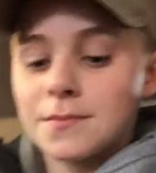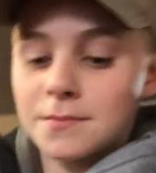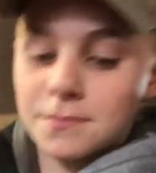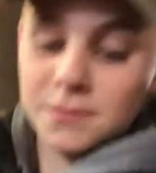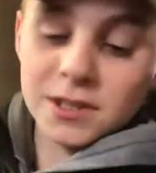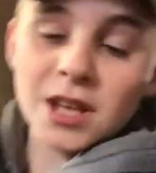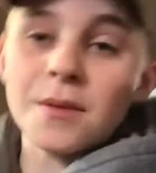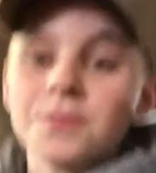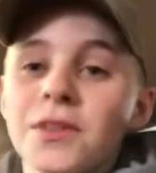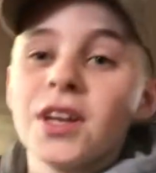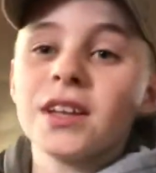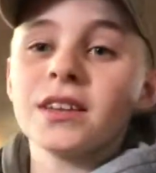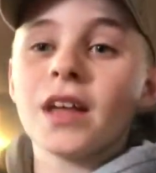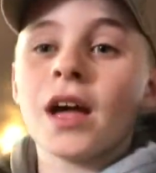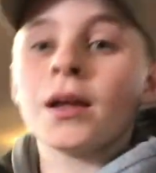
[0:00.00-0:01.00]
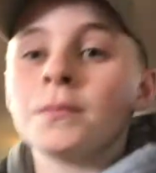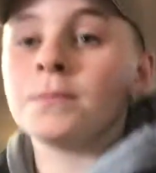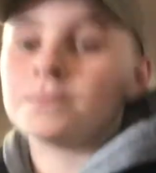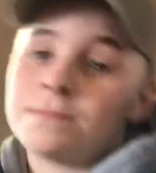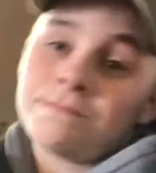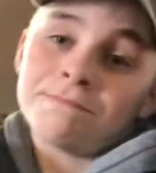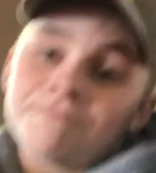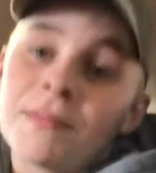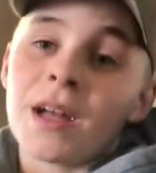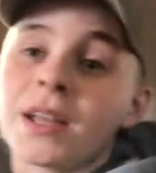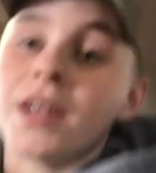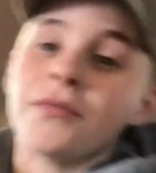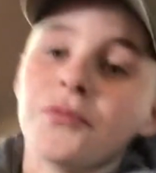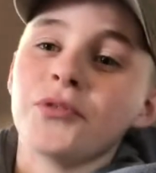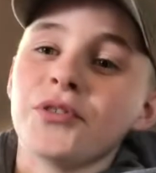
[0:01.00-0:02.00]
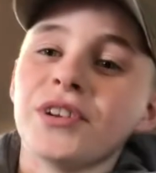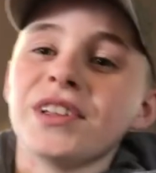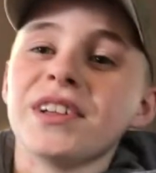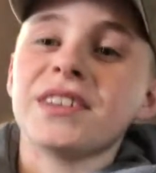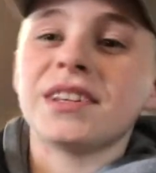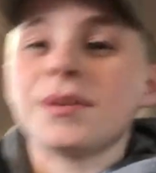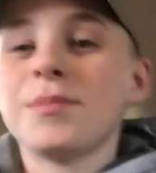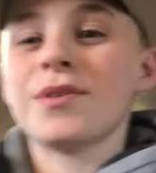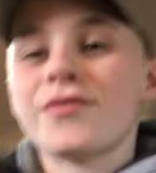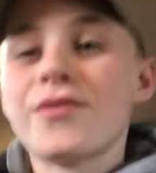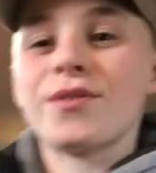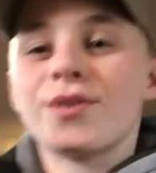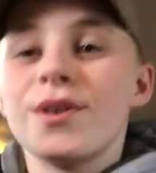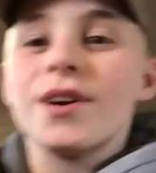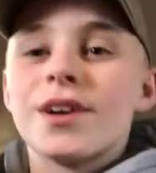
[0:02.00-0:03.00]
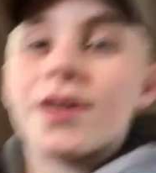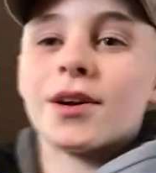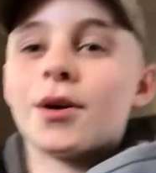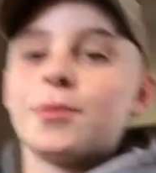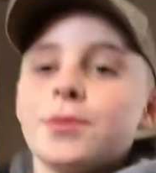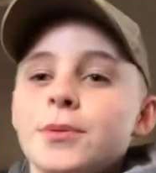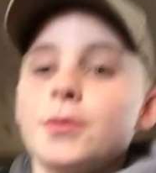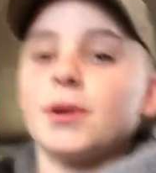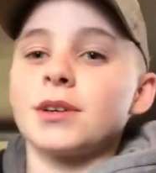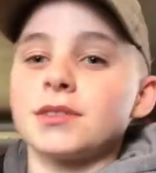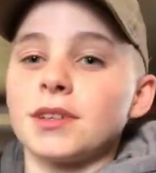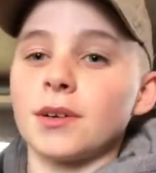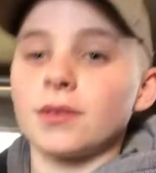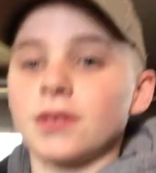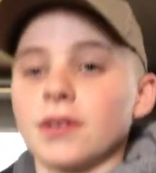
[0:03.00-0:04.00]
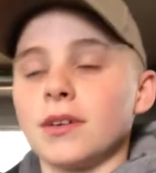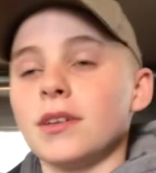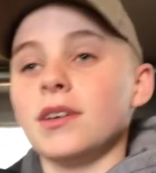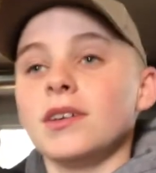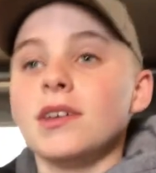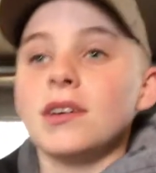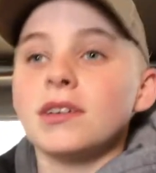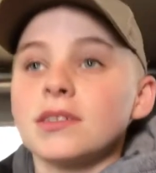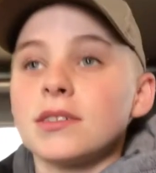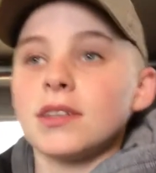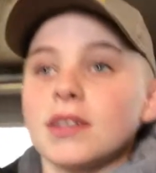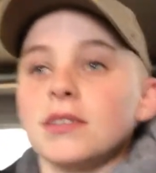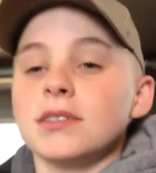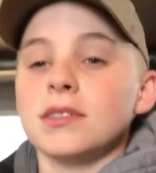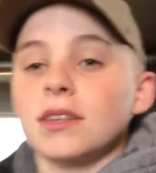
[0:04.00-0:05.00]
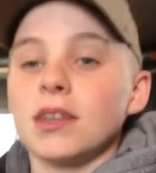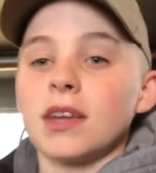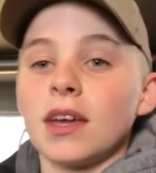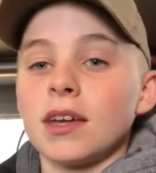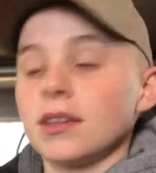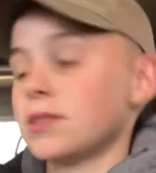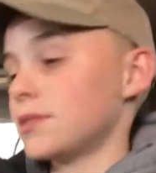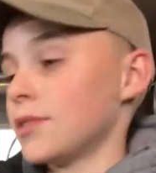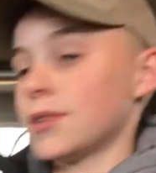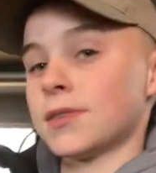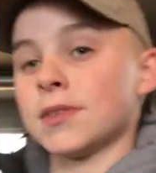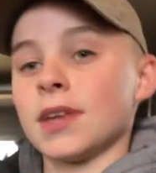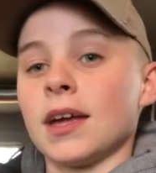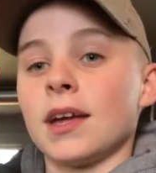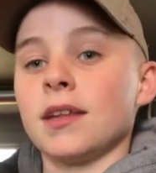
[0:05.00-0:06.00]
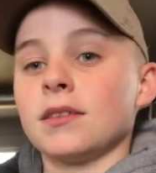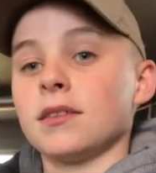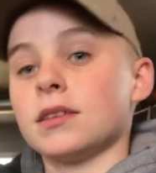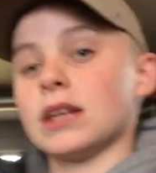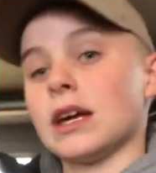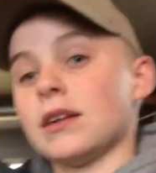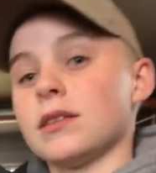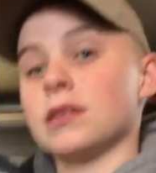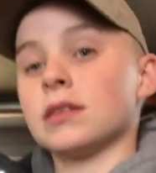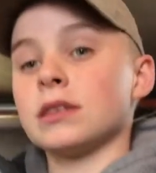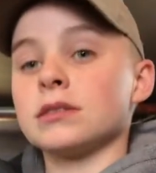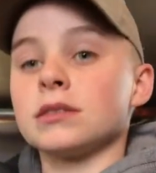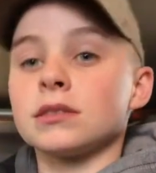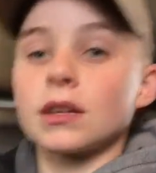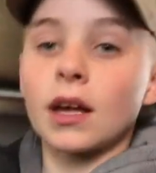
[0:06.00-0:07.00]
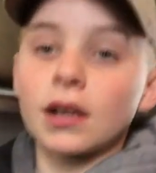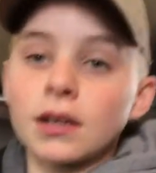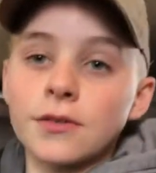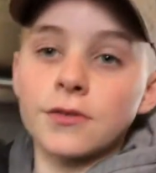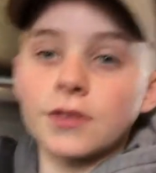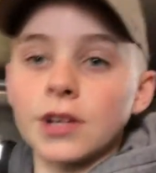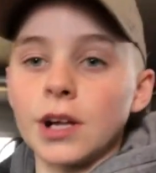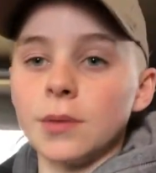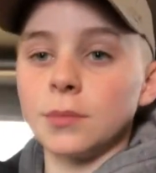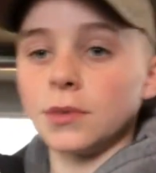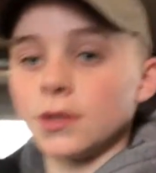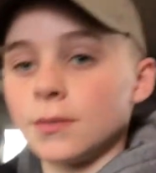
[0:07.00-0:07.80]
something that I never really did before. I hope it works out good. Since today is Earth Day, the day that this is getting filmed,